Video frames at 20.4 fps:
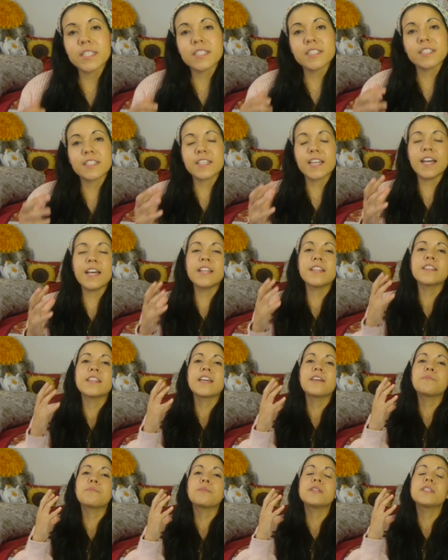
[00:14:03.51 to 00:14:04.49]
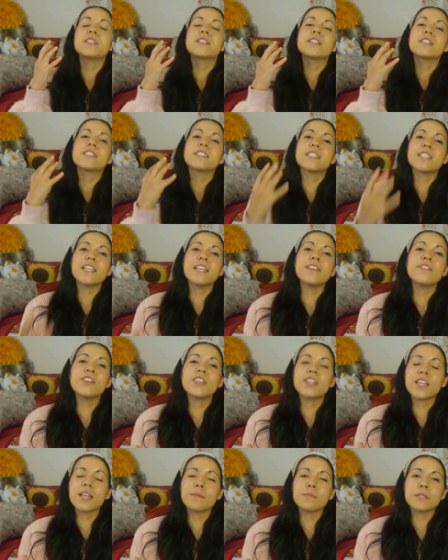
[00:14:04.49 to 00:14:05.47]
Because again, they've been
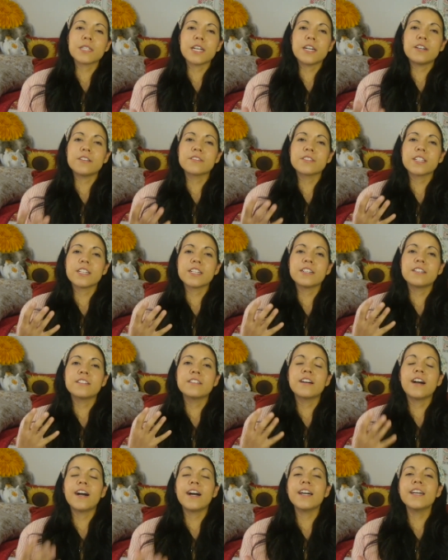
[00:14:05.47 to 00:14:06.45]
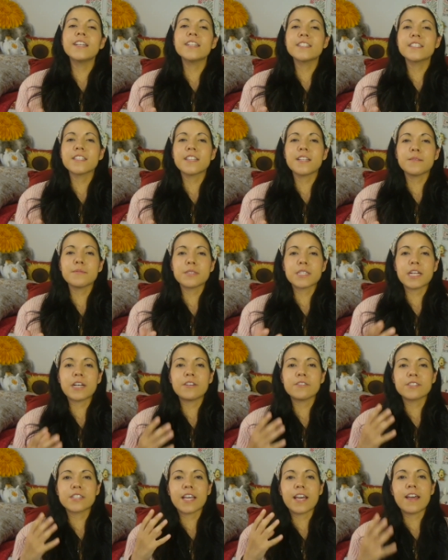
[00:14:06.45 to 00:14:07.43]
deceiving themselves and lying to
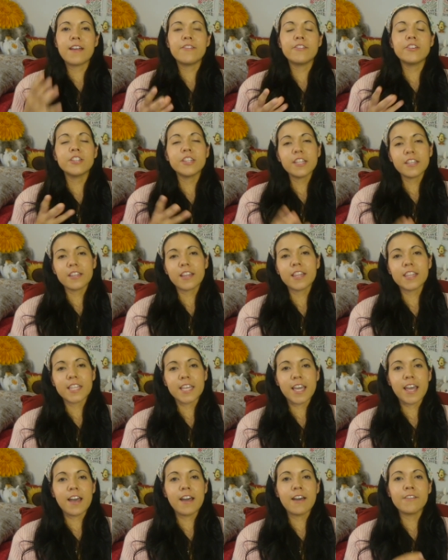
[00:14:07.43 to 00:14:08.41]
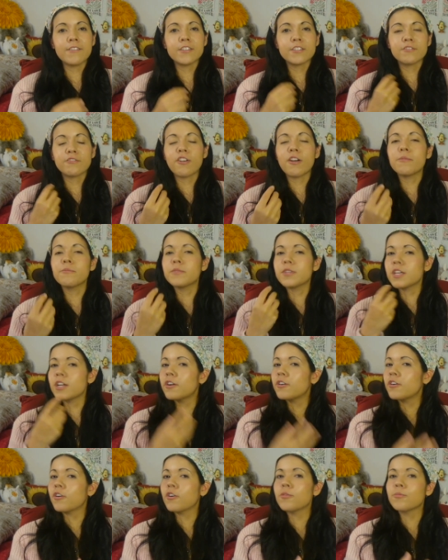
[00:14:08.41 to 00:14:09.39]
themselves that everything that they have is from
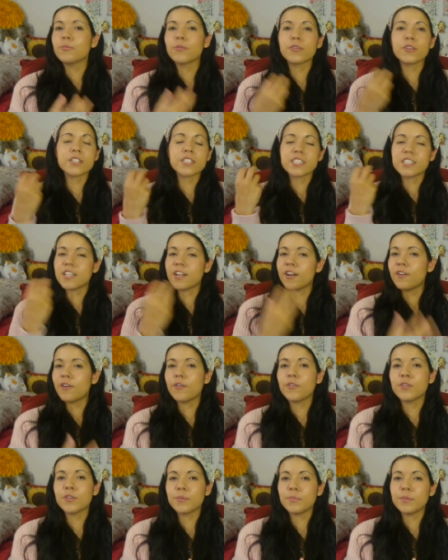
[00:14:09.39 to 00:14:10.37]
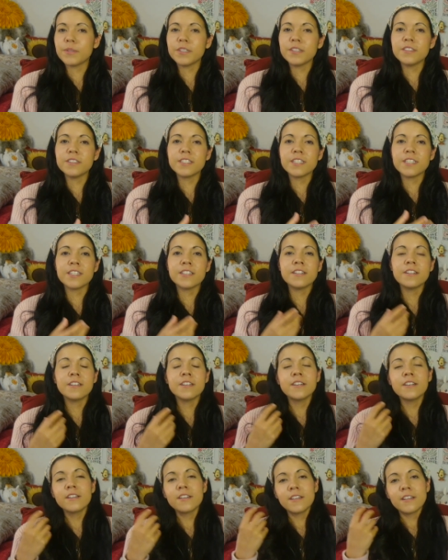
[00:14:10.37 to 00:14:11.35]
their own works, their own ability.
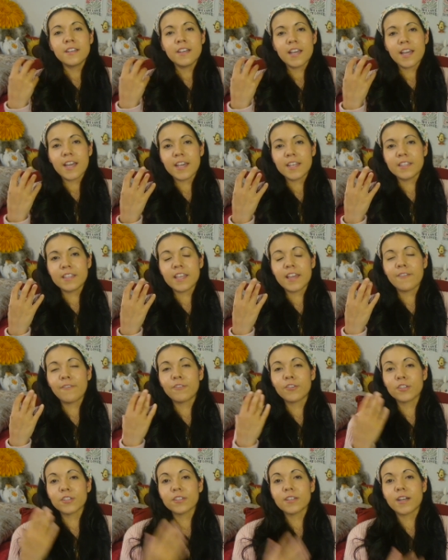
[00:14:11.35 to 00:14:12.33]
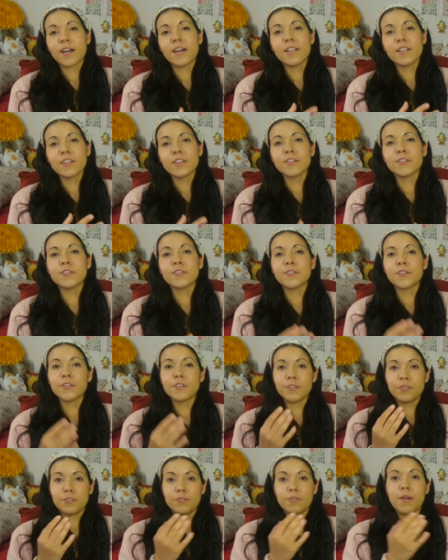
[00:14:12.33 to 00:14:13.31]
And they've forgotten the
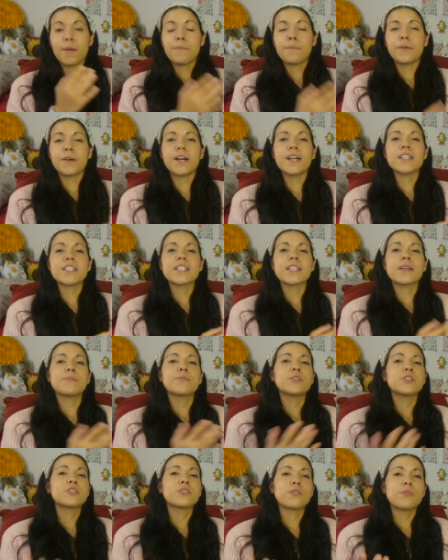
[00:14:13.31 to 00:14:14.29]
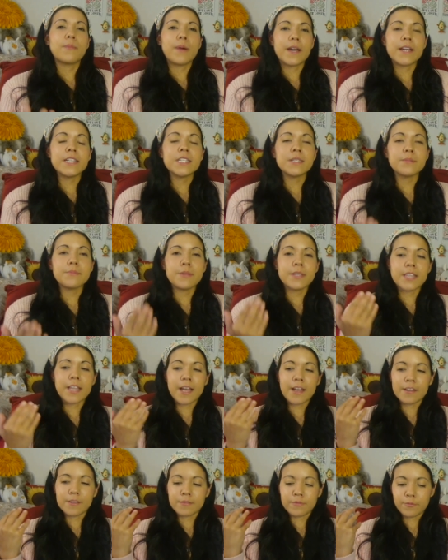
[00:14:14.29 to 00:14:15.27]
Lord who have blessed them, which reminds me
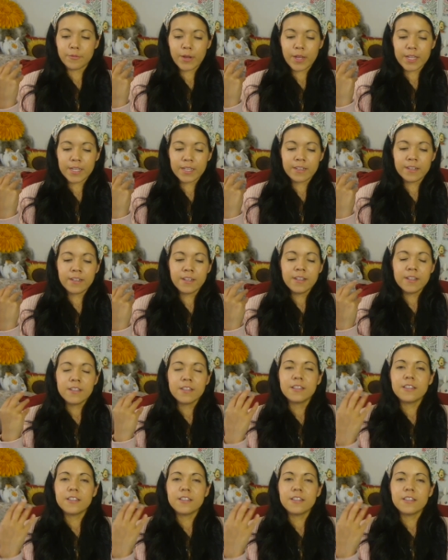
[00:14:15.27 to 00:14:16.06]
that when